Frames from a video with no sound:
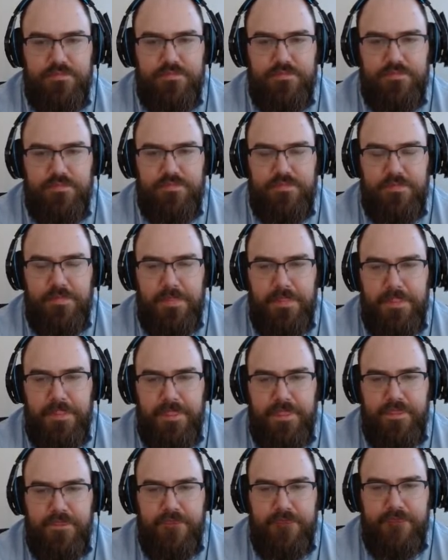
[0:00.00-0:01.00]
it was
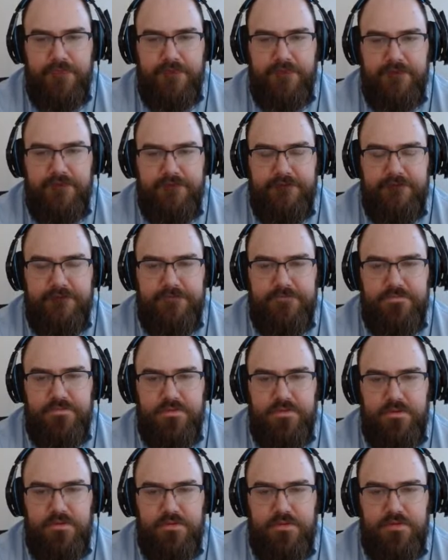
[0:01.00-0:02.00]
line
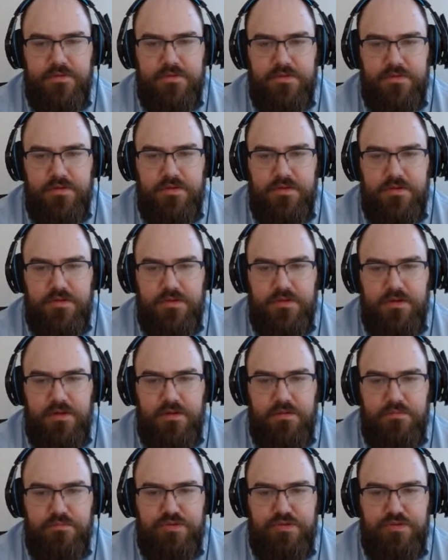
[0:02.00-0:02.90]
print line.